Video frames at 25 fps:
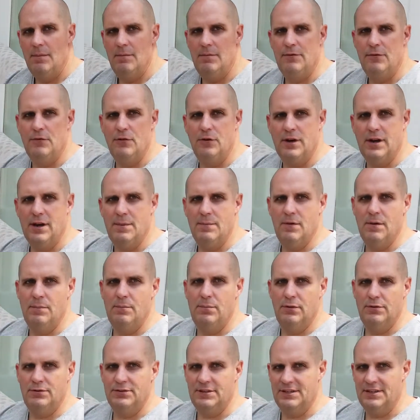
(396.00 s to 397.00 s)
before I get my
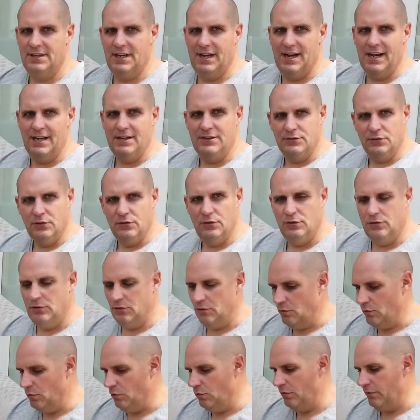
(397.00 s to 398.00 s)
prosthetic legs on,
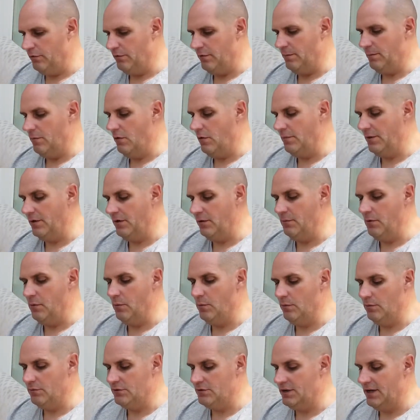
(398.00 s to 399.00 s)
or if I'm hopping on my
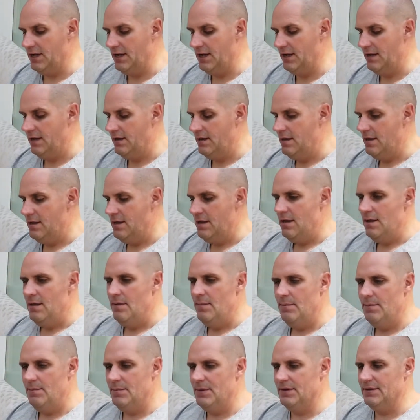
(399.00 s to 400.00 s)
wheelchair.
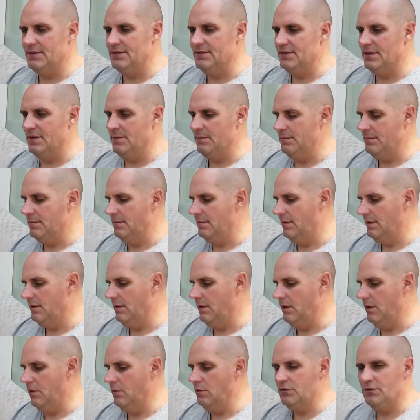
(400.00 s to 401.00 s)
But
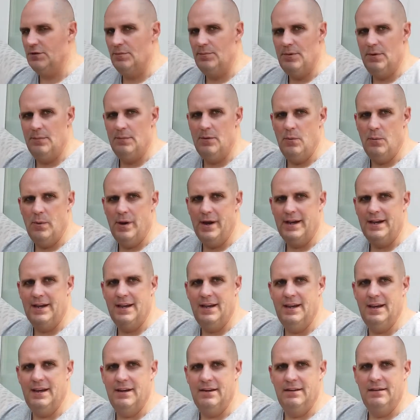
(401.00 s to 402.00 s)
I also put my wet
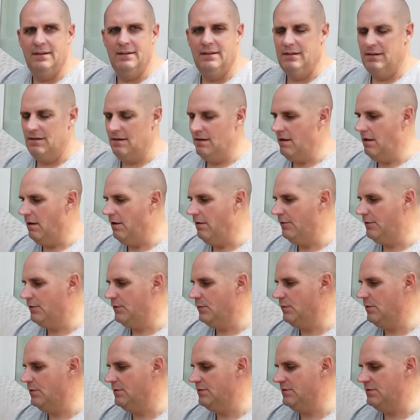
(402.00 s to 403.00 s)
kit in
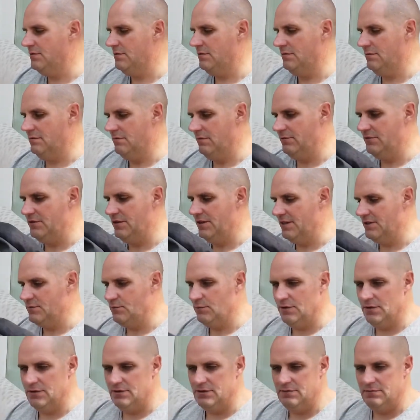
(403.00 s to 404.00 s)
afterwards, and obviously
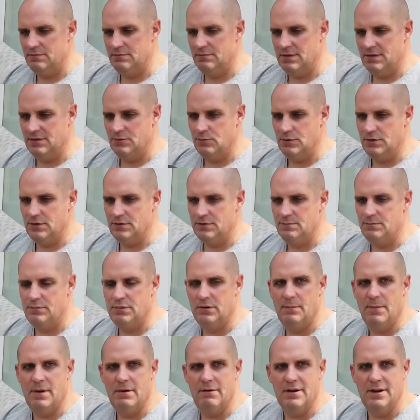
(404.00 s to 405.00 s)
that's what it's
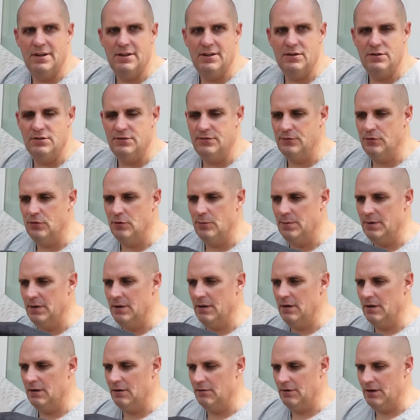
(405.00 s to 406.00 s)
primarily used for,
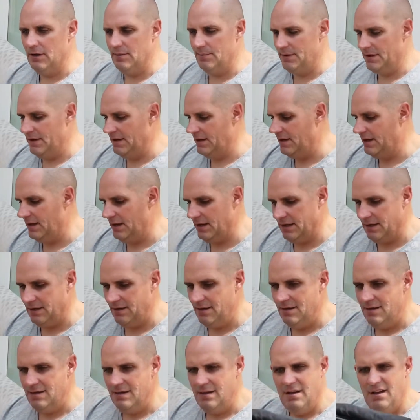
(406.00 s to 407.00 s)
but a great bit of kit.
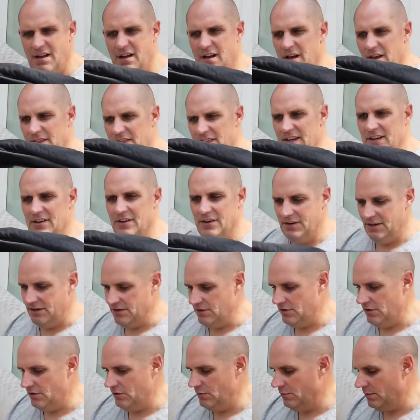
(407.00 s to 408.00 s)
I think I need
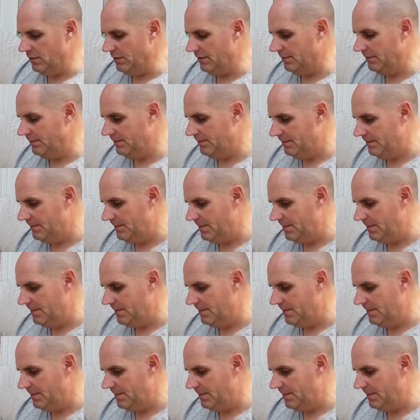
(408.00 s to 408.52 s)
a new one.